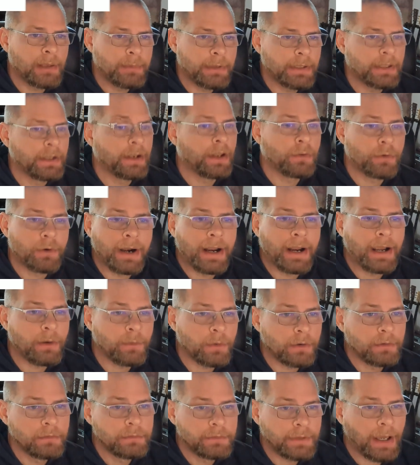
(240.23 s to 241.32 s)
another
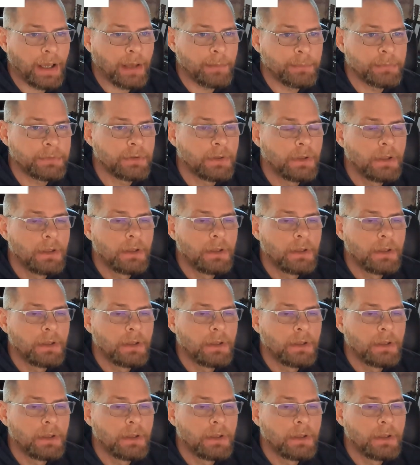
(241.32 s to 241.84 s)
hour tops.